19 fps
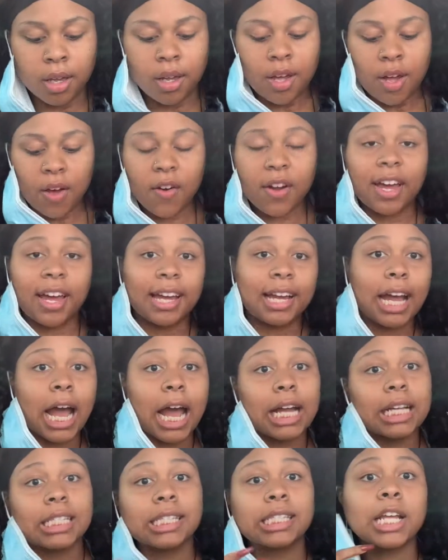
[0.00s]
okay
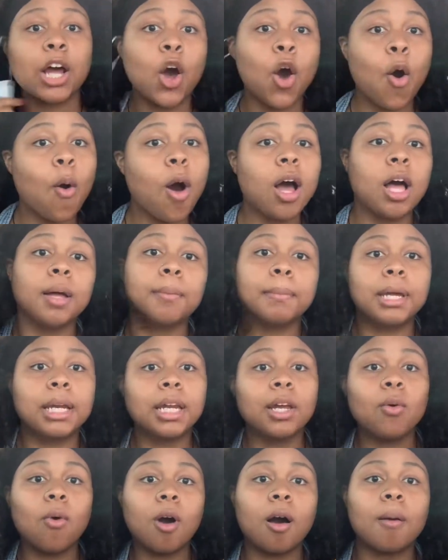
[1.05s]
guys so mini
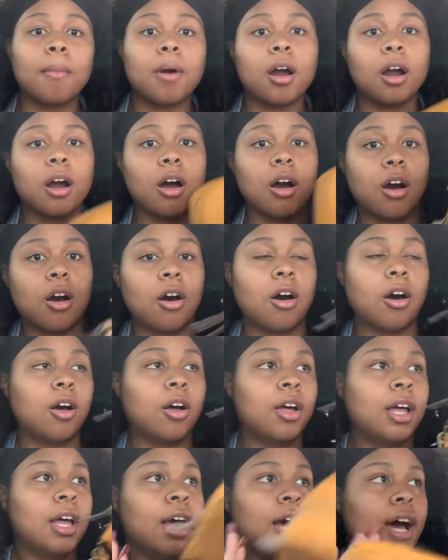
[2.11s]
walmart haul
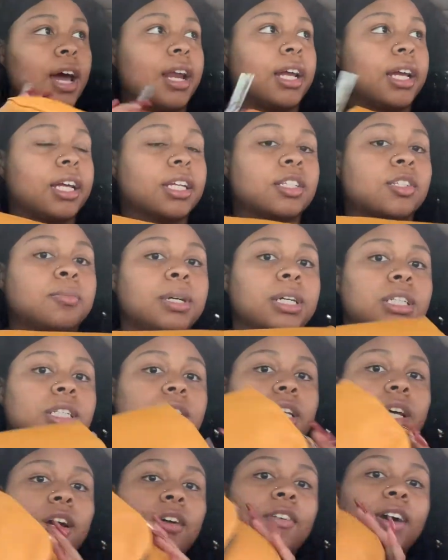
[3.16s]
i didn't get too much
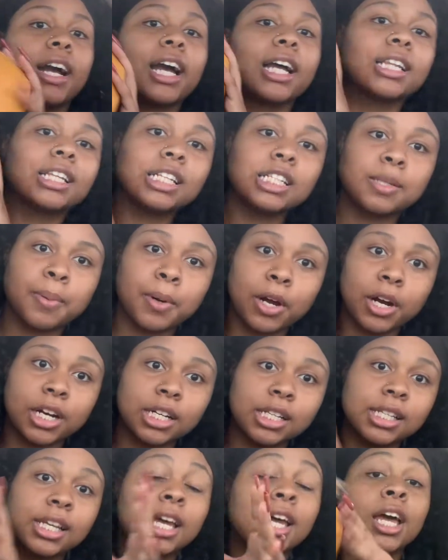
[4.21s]
stuff i got this
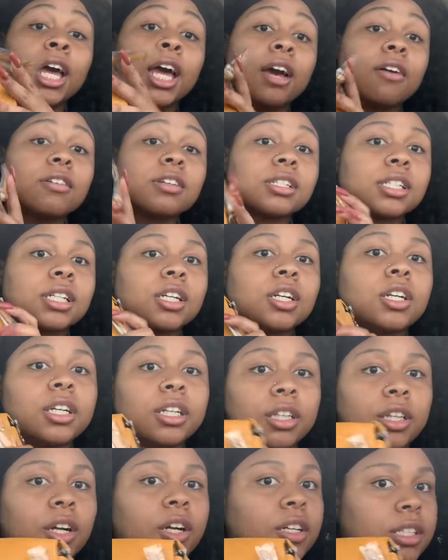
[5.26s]
purse it was literally
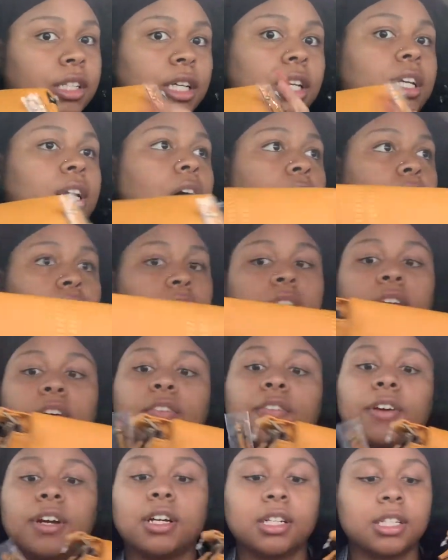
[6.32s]
13 dollars at
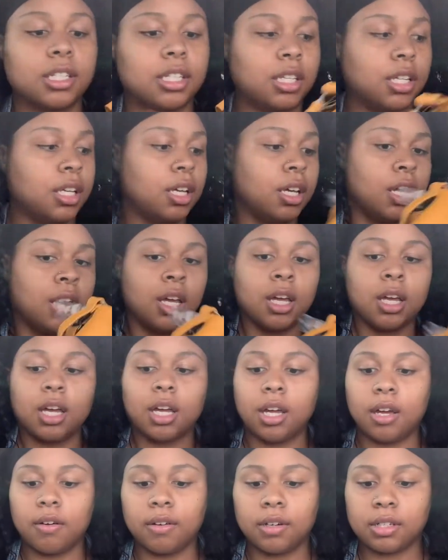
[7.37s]
first
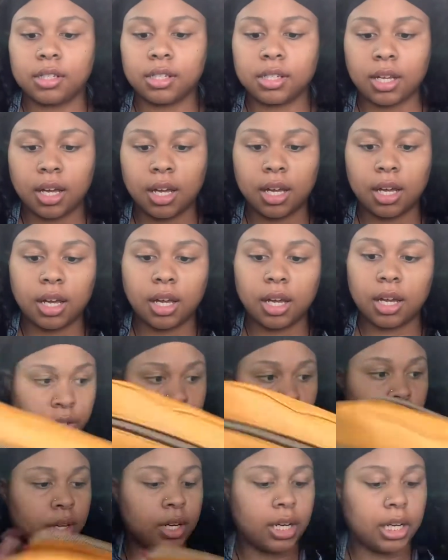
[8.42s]
it was saying
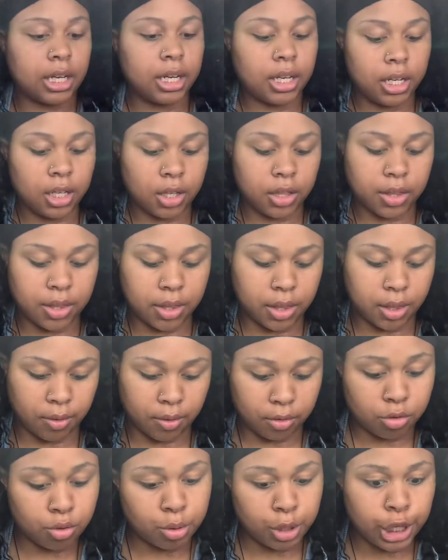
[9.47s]
20
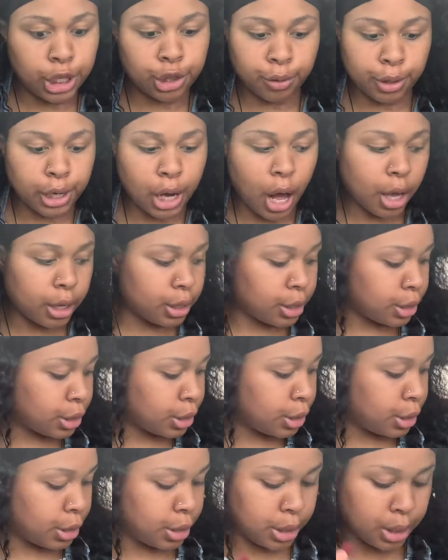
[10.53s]
23 dollars
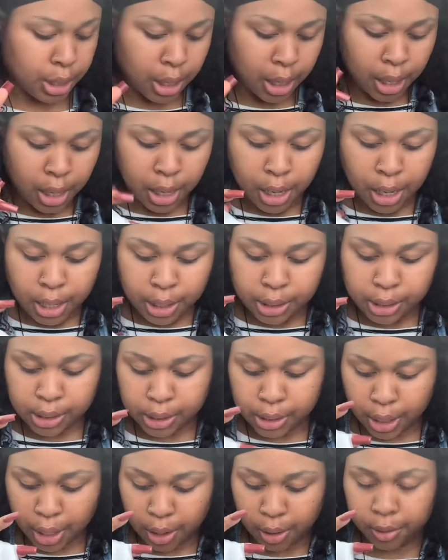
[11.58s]

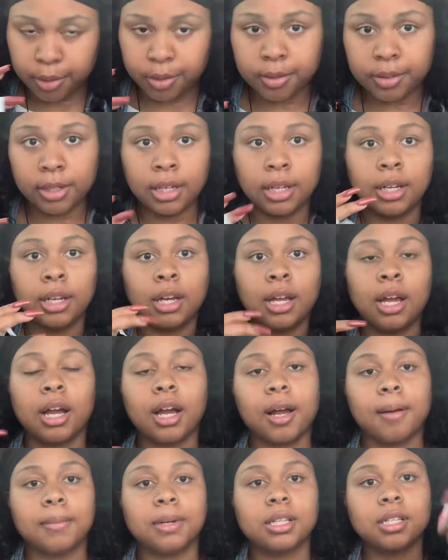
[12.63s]
so
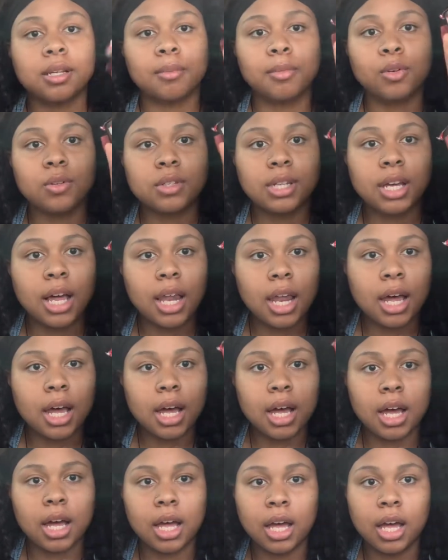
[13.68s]
i made some
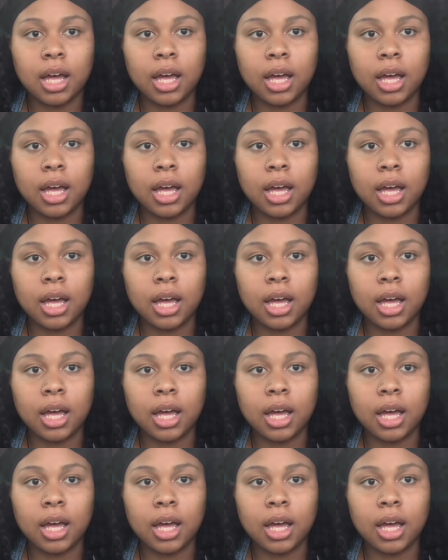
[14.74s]
nutella